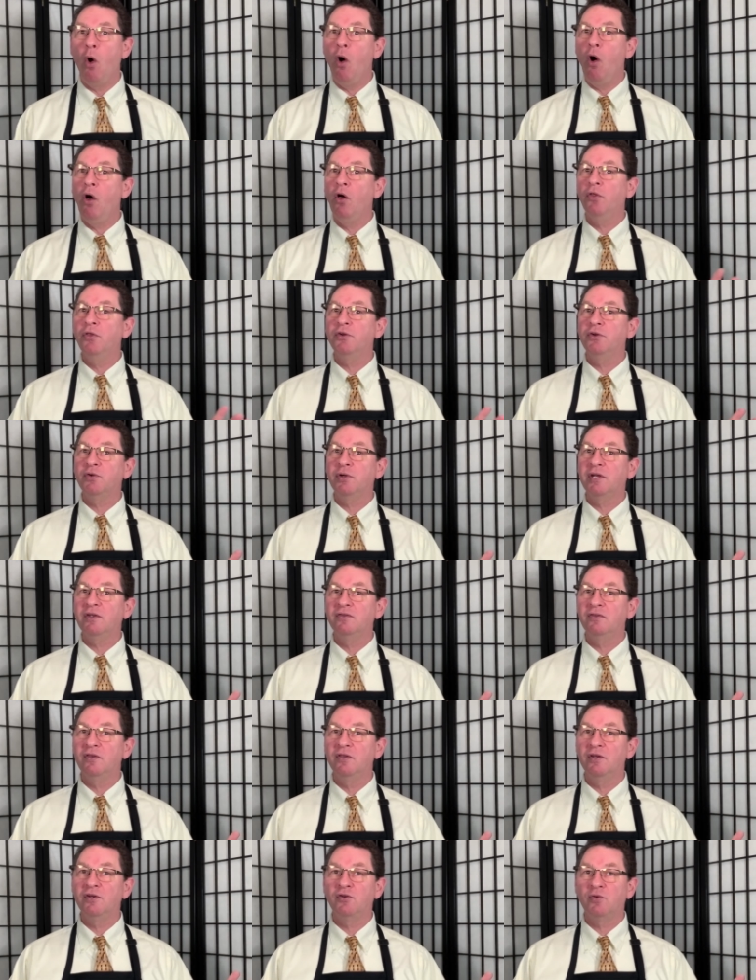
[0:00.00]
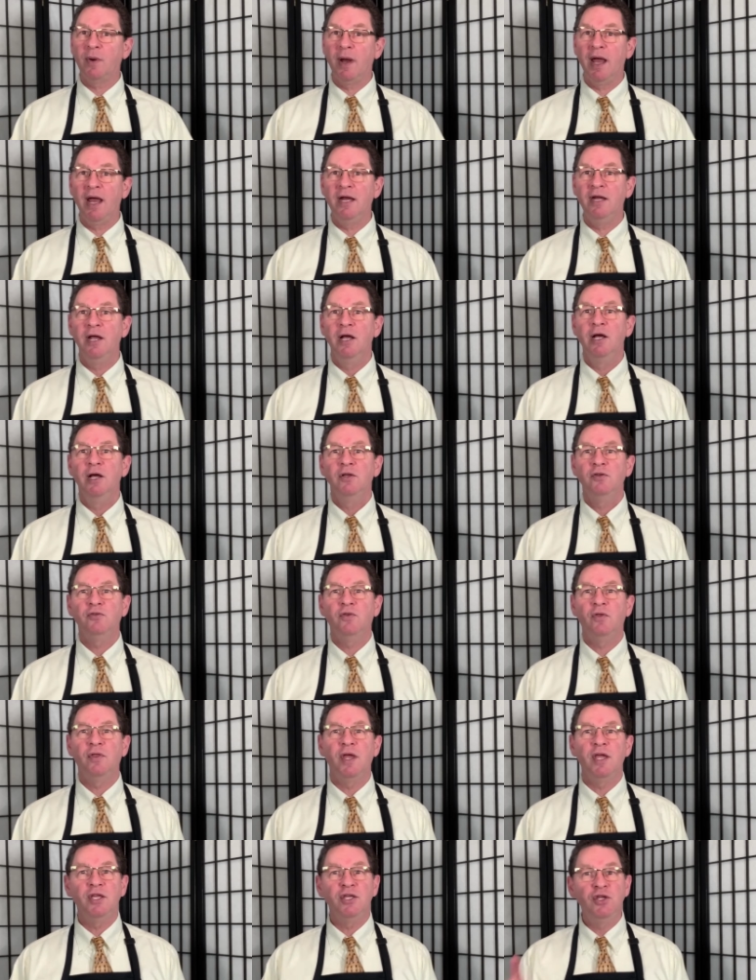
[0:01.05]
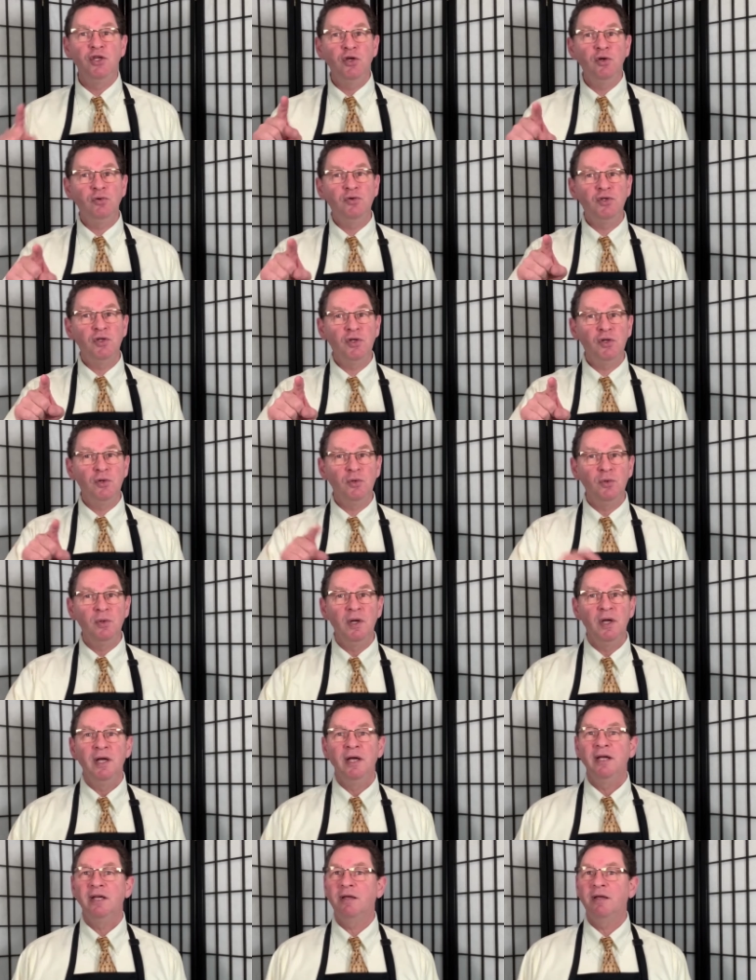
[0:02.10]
all the tricks of the trade so that you too